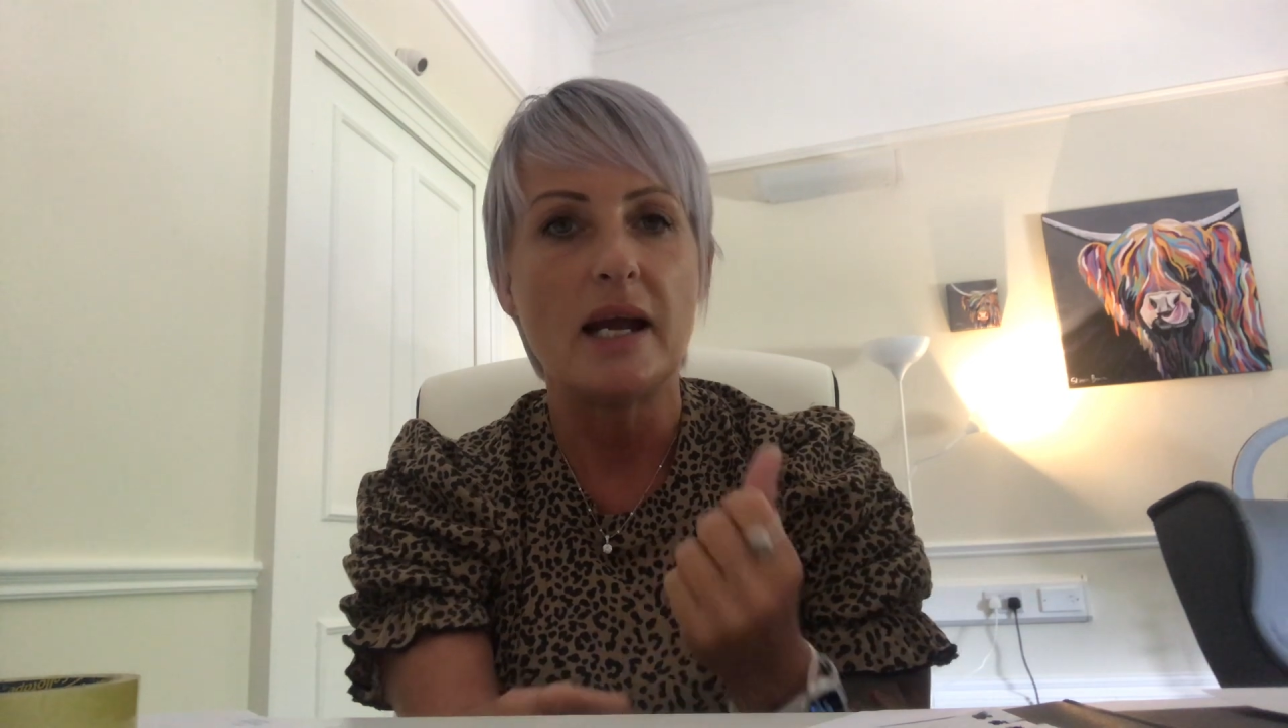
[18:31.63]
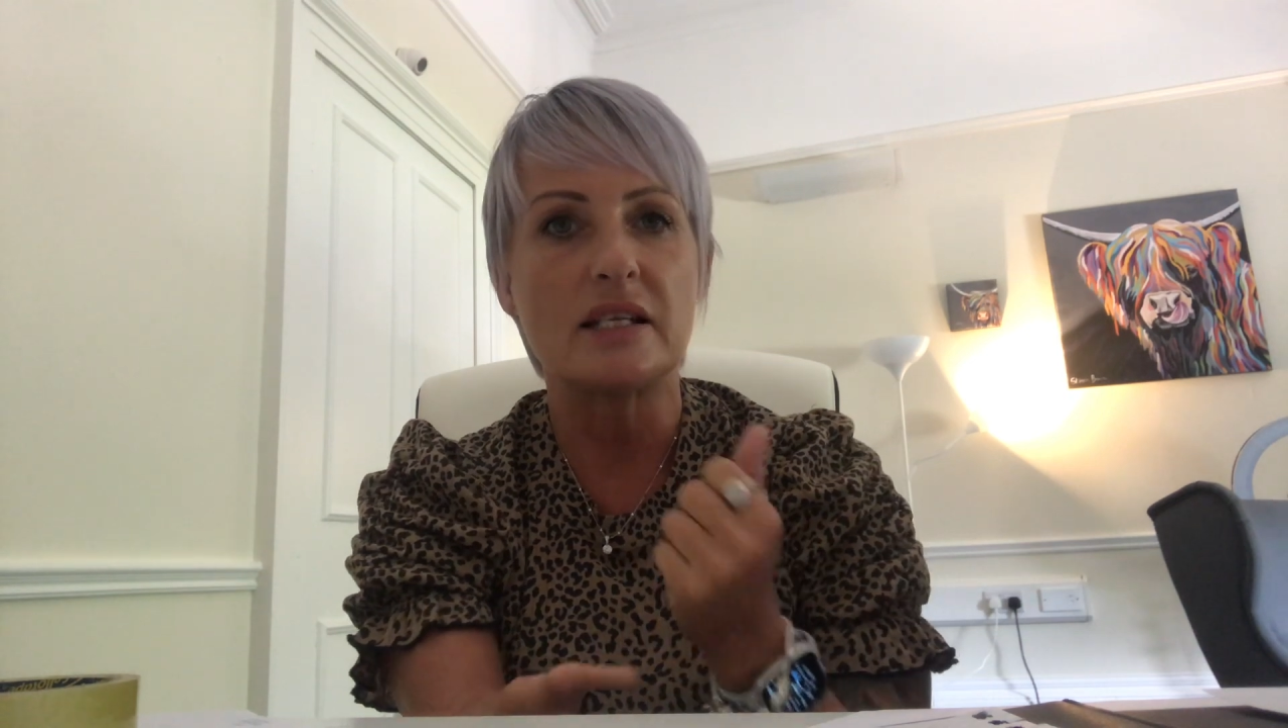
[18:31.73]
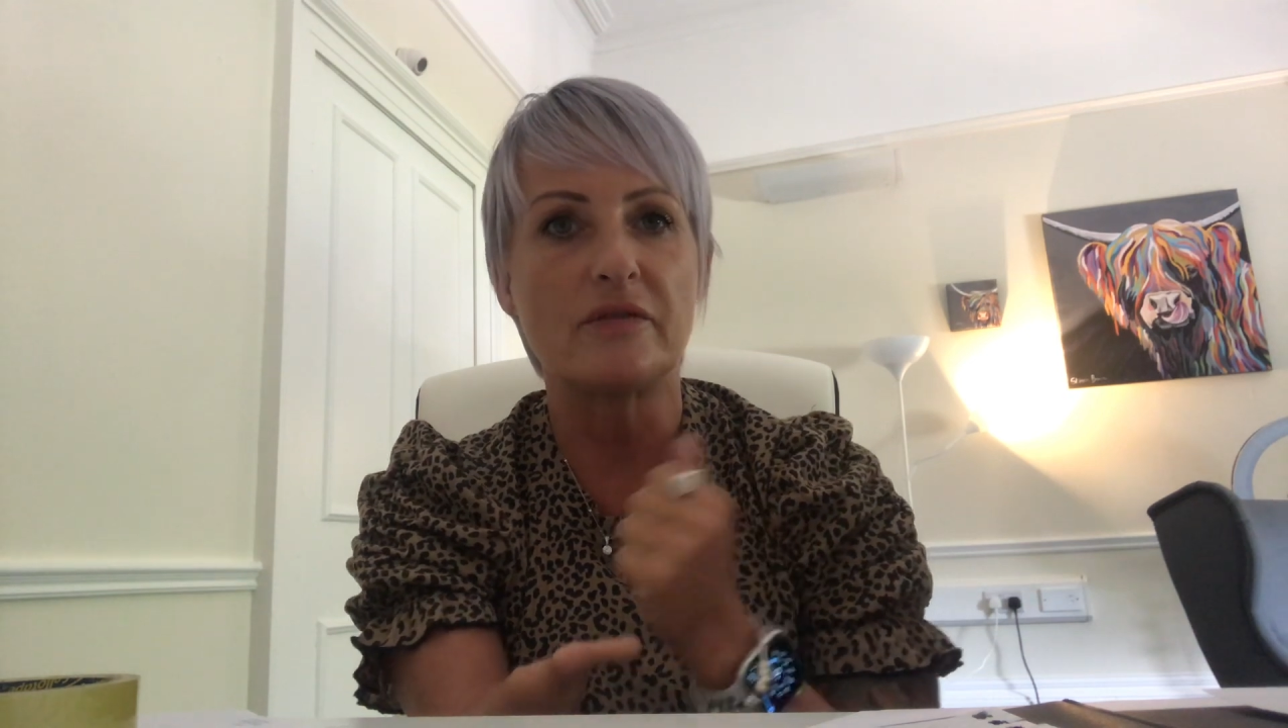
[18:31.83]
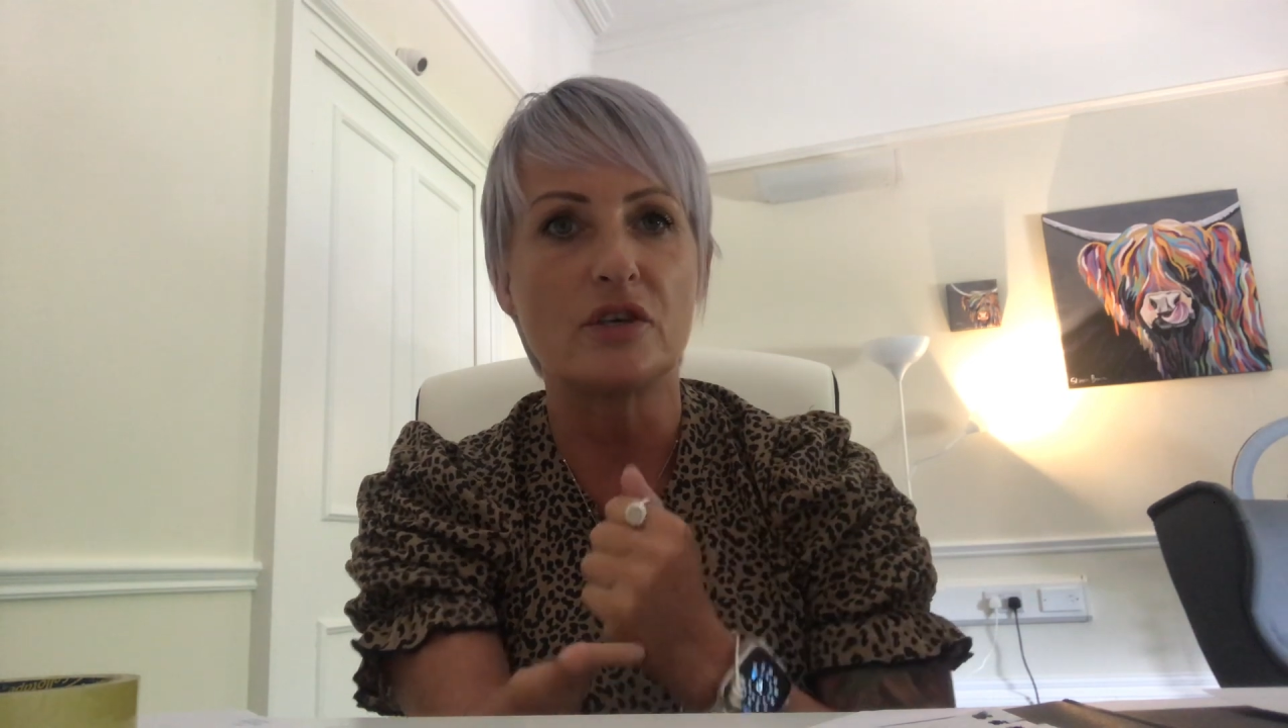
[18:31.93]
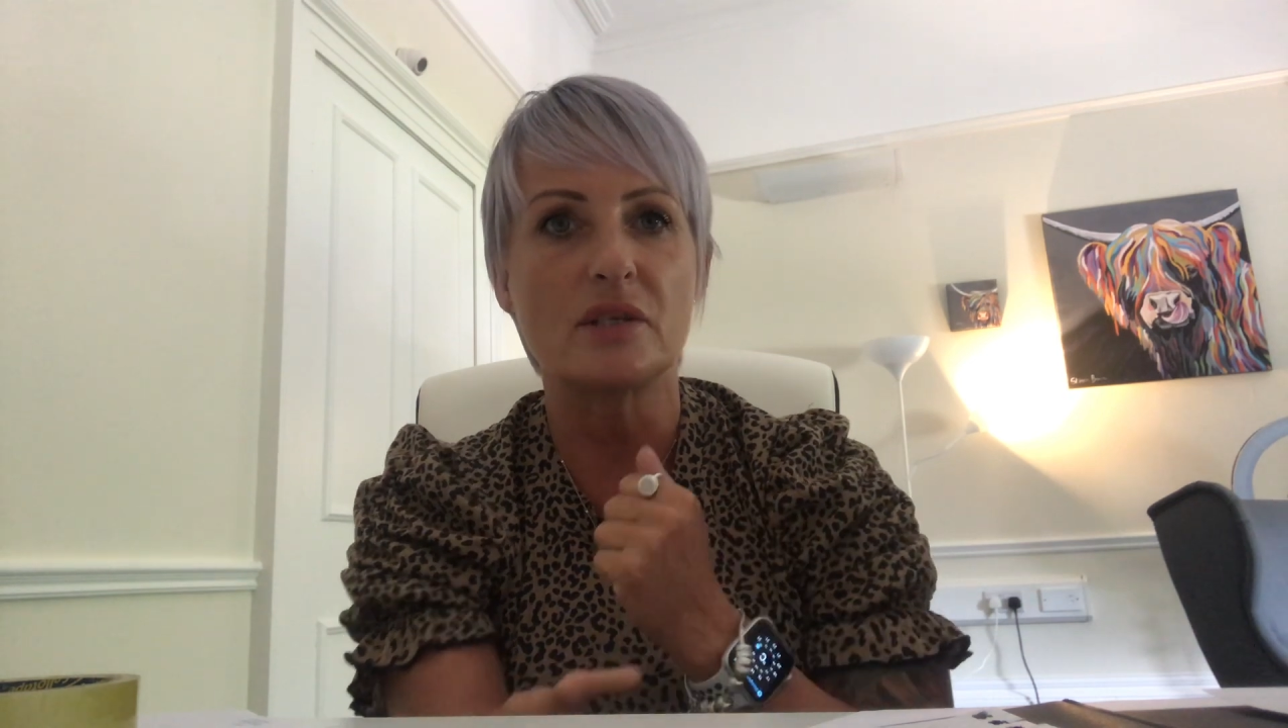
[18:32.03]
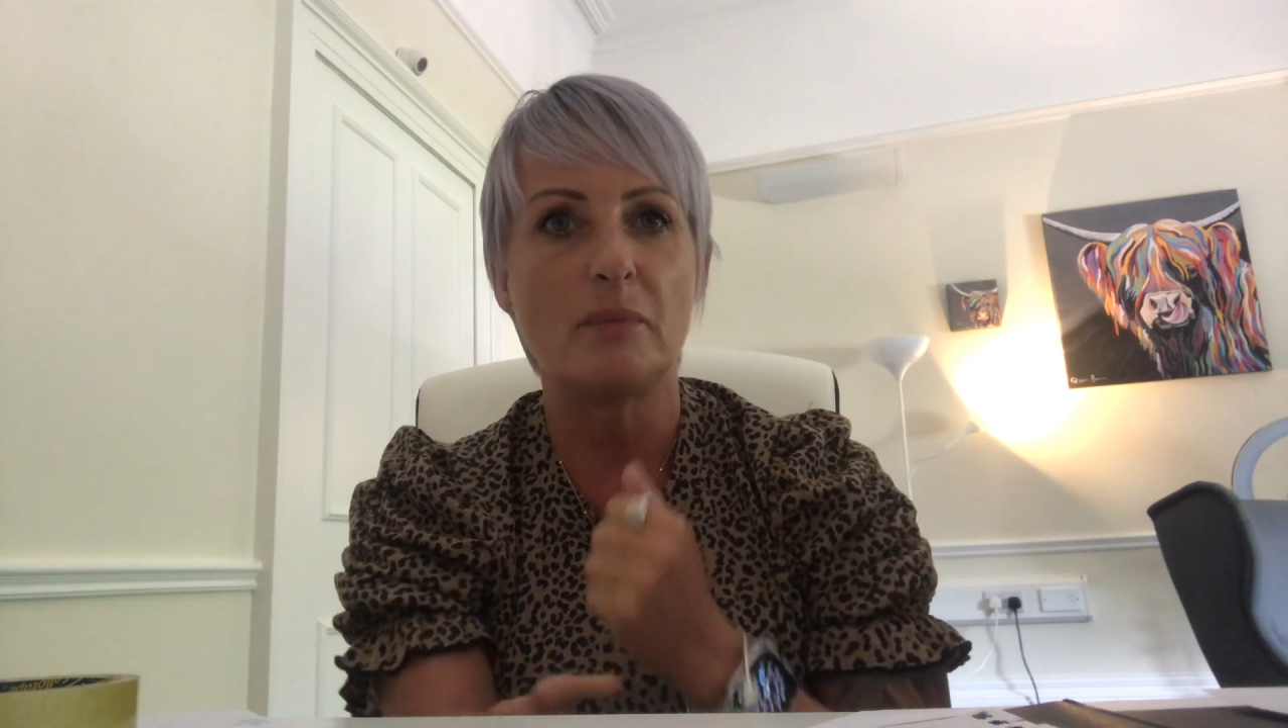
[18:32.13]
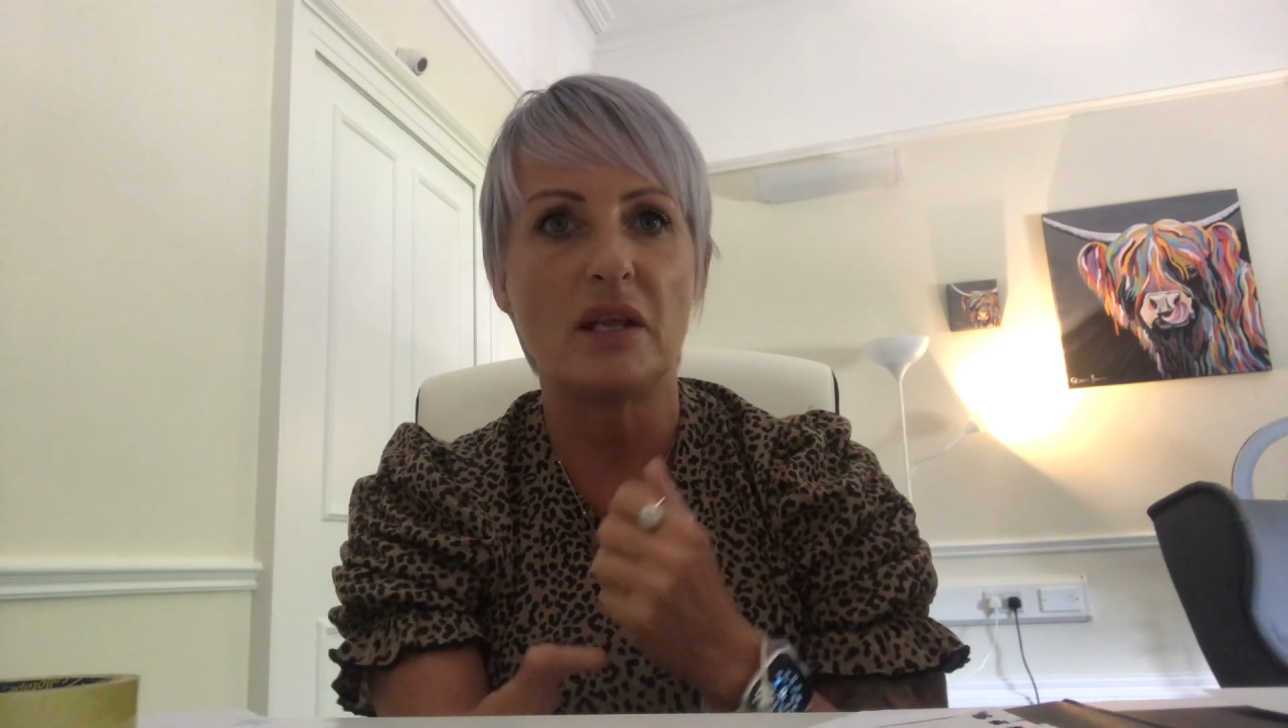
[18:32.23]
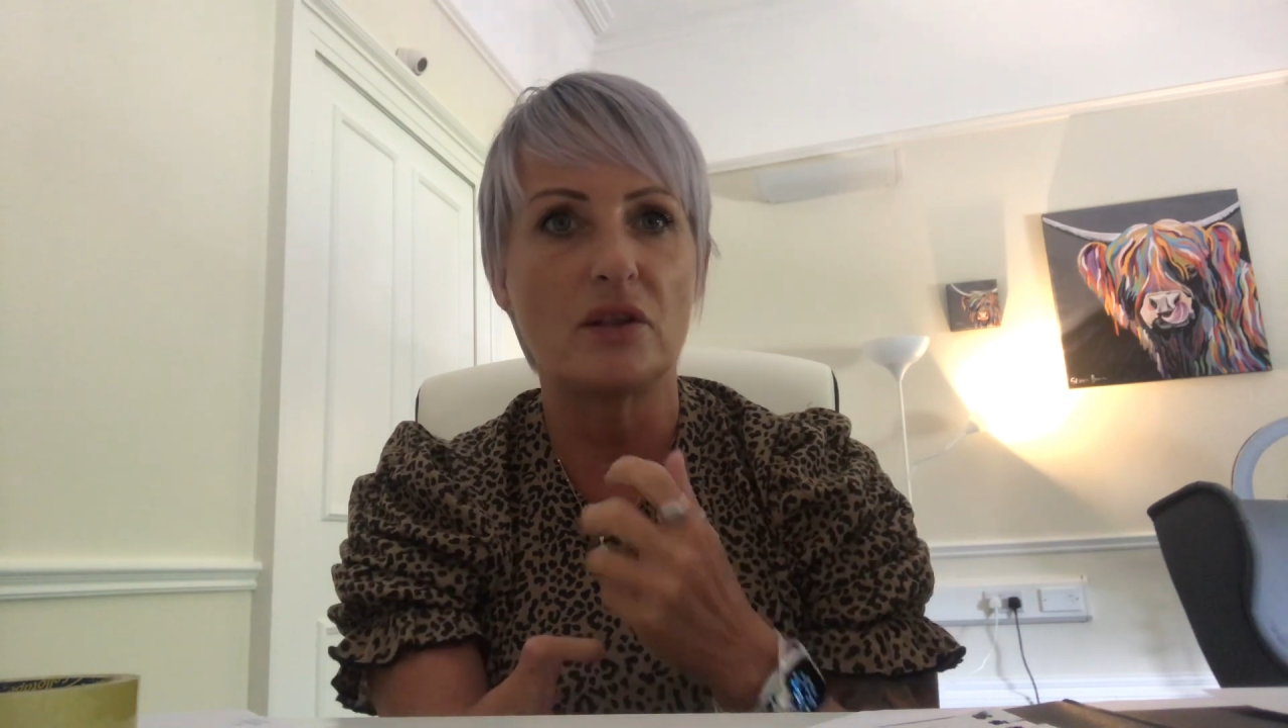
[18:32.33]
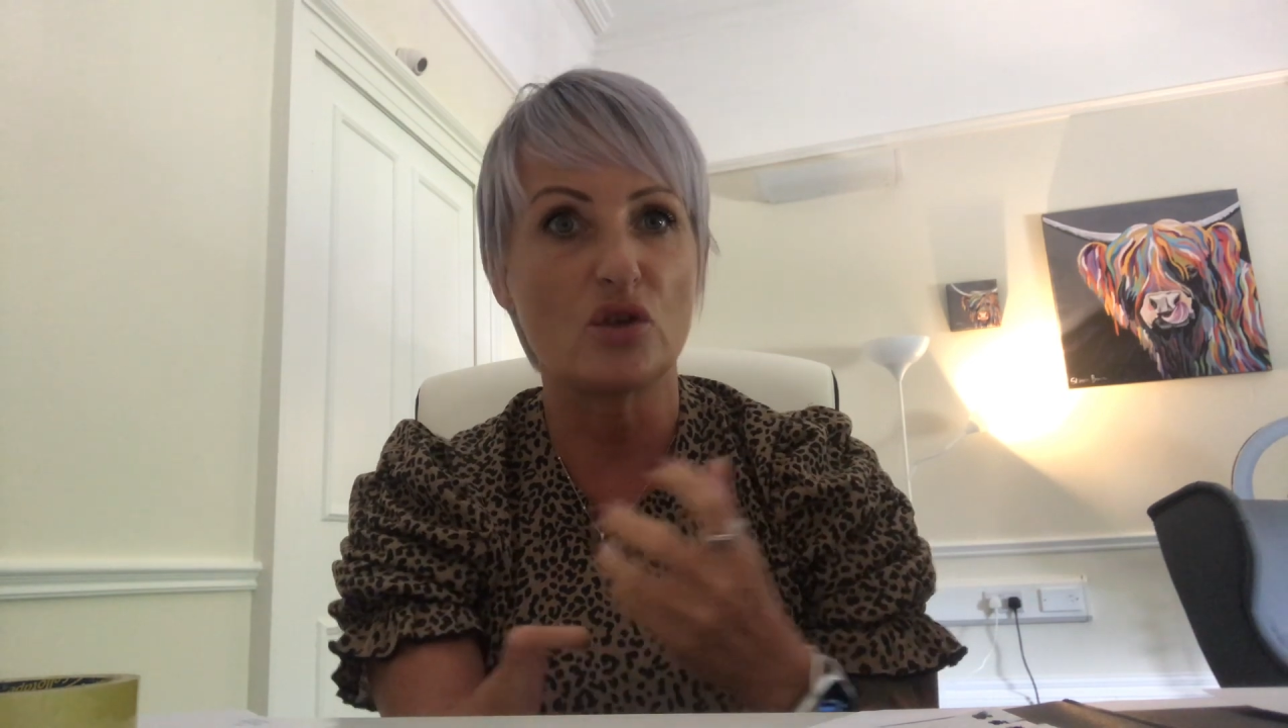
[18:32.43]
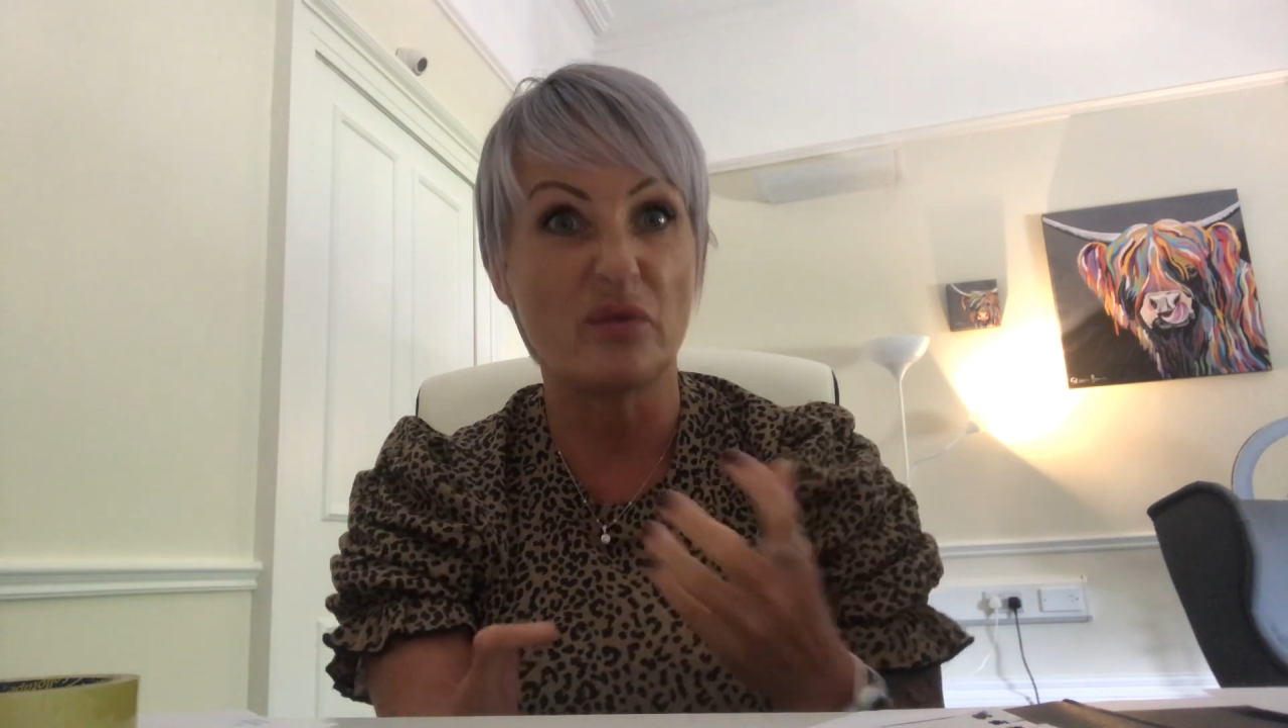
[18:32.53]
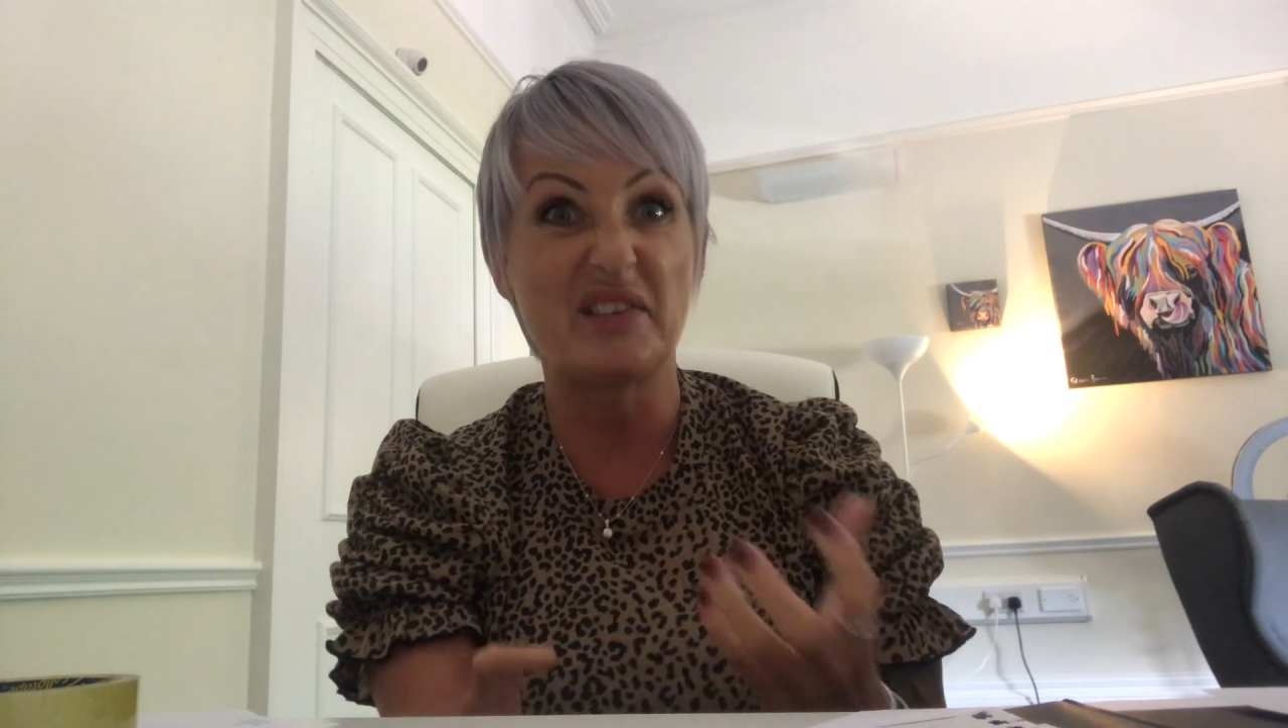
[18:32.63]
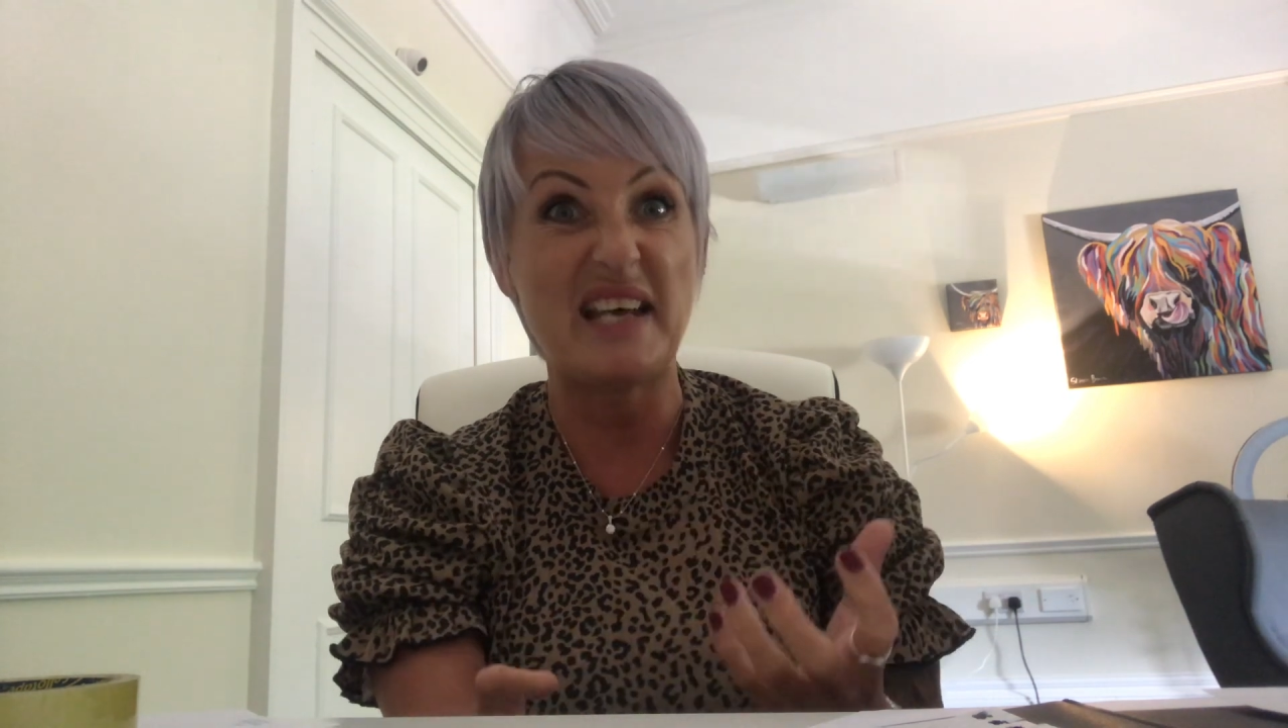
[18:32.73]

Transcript: the first method of